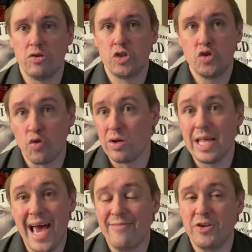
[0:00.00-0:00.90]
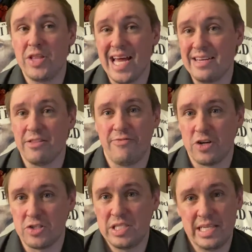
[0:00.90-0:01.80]
shortly after the end of the
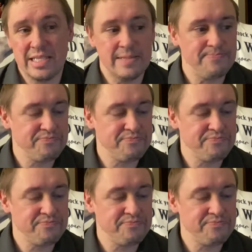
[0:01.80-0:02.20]
first season.